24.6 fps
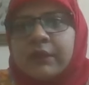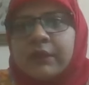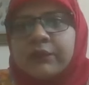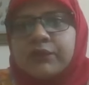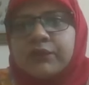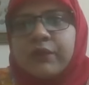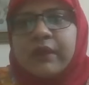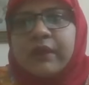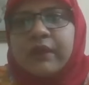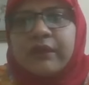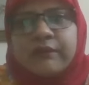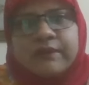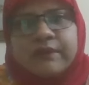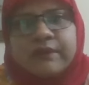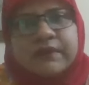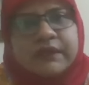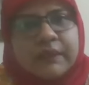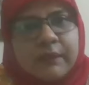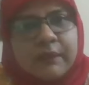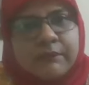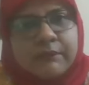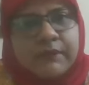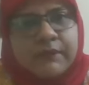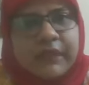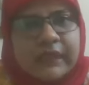So if
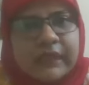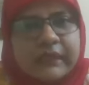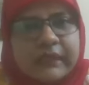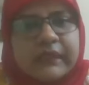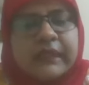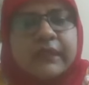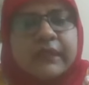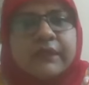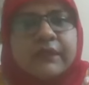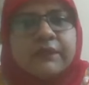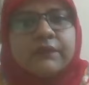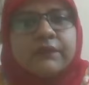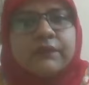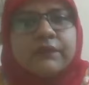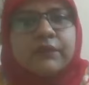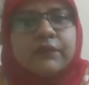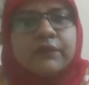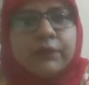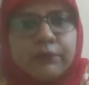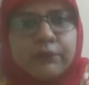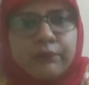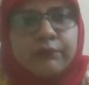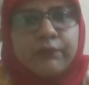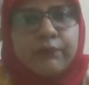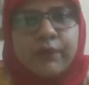some technique is
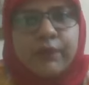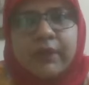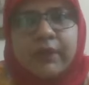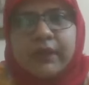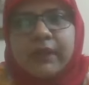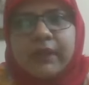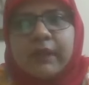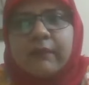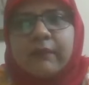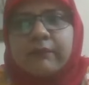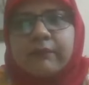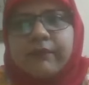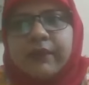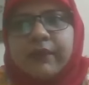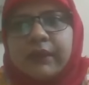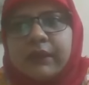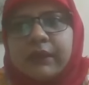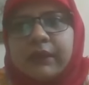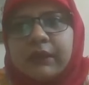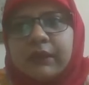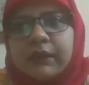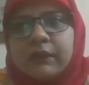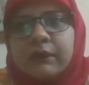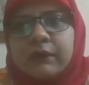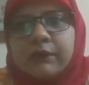new for a
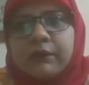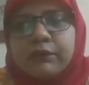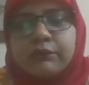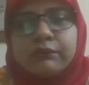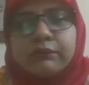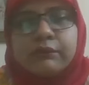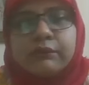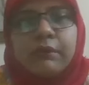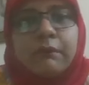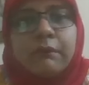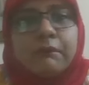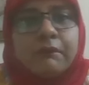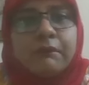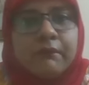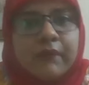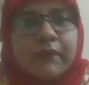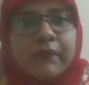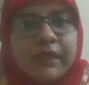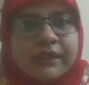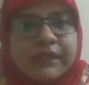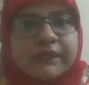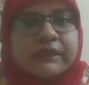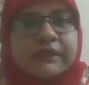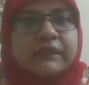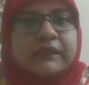company, you
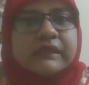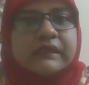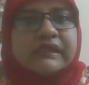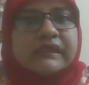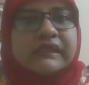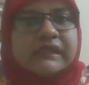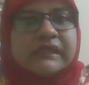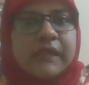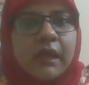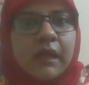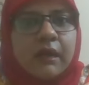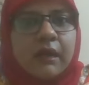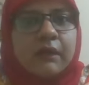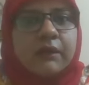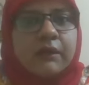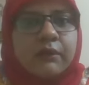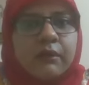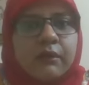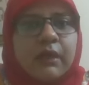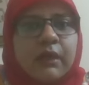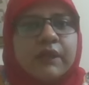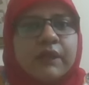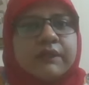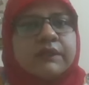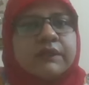must start
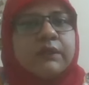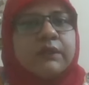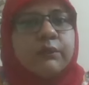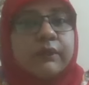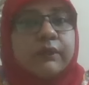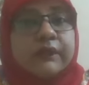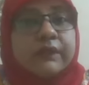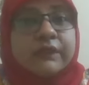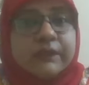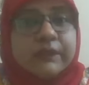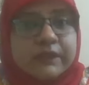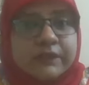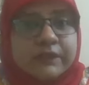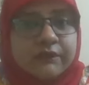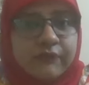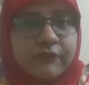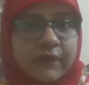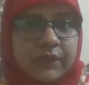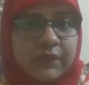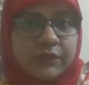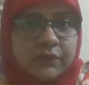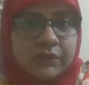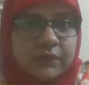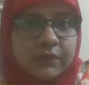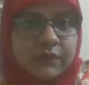your answer with the
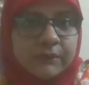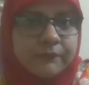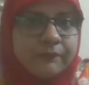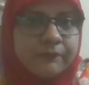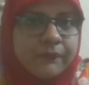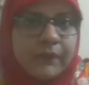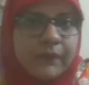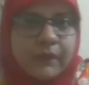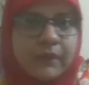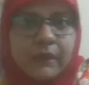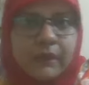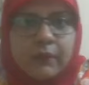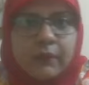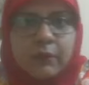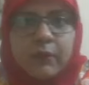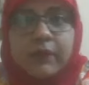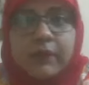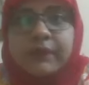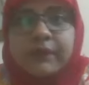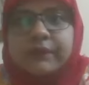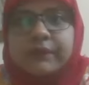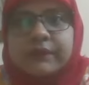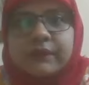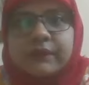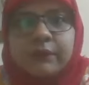justification, that
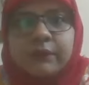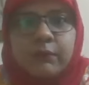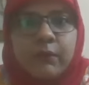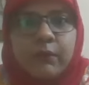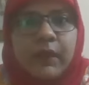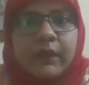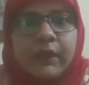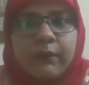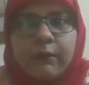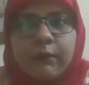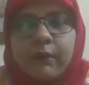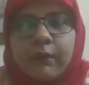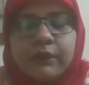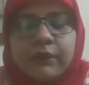what is why,